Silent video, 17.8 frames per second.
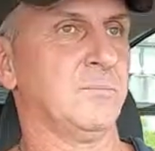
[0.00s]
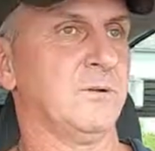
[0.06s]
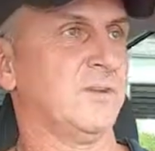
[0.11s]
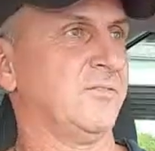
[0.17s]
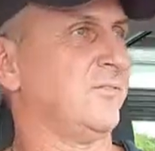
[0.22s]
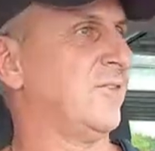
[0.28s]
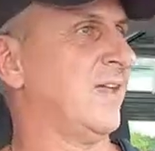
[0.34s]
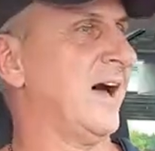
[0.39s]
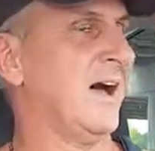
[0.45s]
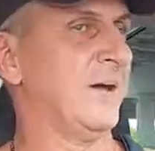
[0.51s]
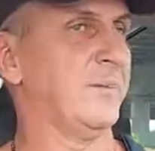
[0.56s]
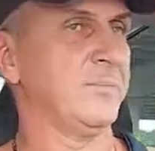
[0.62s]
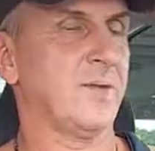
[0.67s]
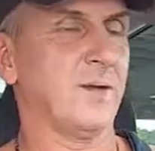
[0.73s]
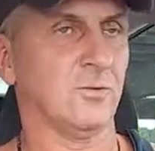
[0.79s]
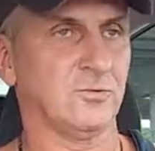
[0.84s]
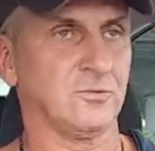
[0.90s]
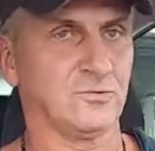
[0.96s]
But if not,
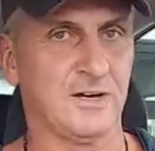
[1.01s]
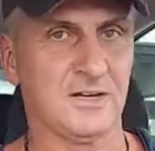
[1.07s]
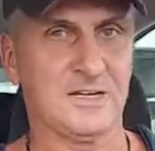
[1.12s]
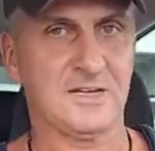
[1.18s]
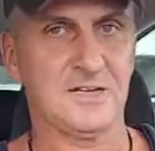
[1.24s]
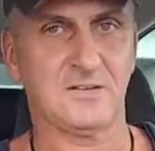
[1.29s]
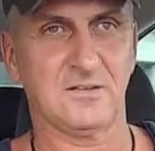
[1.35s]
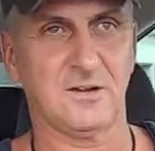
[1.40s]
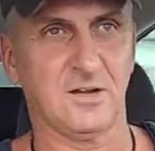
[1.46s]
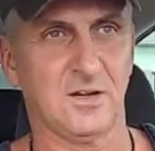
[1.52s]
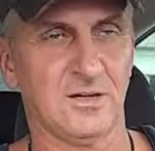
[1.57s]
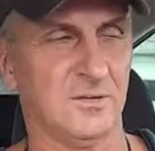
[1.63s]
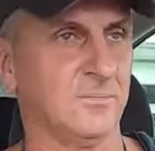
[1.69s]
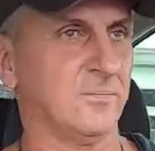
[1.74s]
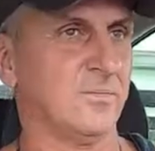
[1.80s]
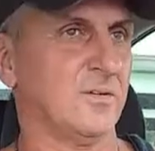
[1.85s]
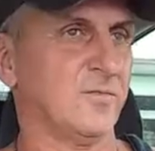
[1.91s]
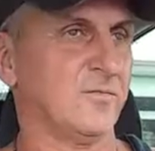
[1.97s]
I will try to get it
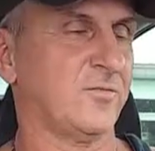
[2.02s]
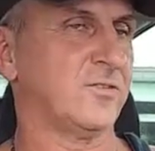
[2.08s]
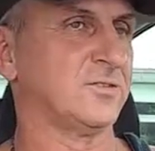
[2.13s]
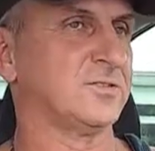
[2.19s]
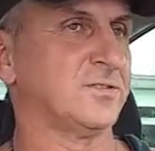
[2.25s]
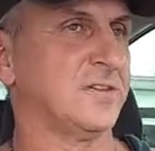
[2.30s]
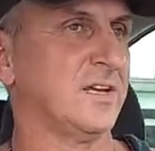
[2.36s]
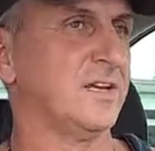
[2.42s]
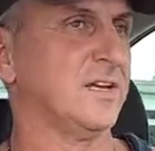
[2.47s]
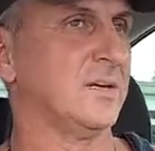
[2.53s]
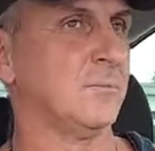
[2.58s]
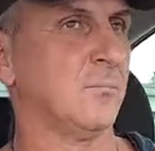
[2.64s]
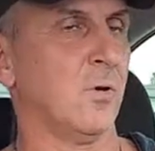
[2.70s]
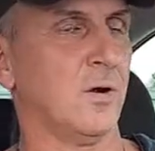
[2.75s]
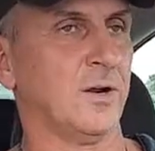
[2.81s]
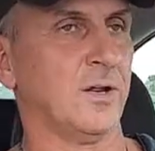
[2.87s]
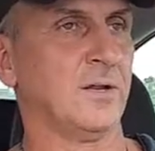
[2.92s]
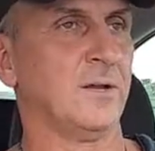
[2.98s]
done first thing in the
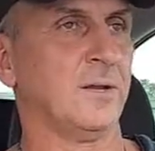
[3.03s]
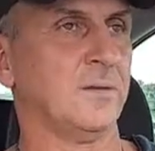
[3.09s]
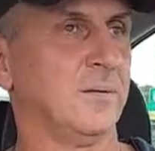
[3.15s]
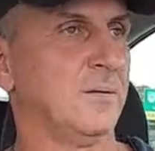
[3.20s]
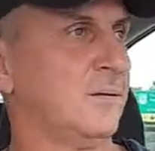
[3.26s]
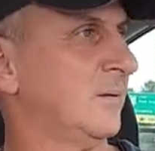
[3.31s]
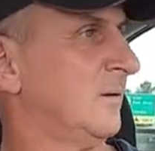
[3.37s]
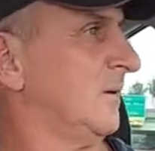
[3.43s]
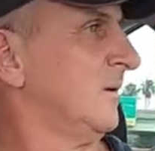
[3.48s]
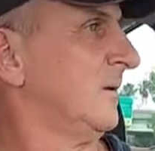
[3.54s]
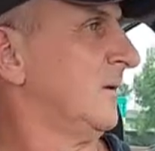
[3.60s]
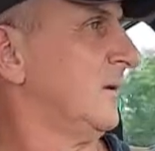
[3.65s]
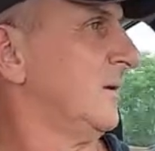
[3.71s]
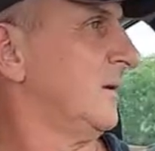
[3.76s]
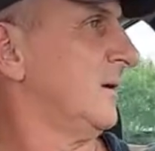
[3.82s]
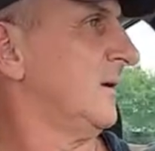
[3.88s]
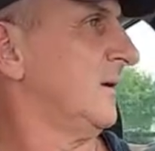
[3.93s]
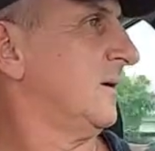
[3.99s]

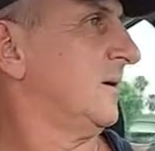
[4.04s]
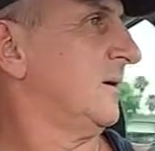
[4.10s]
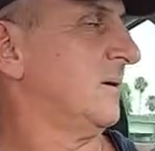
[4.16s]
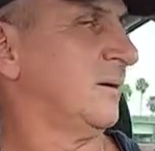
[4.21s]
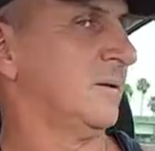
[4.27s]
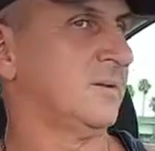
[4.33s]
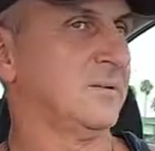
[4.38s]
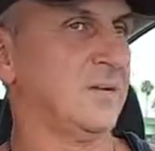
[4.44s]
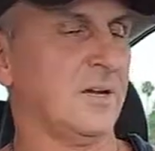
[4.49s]
morning.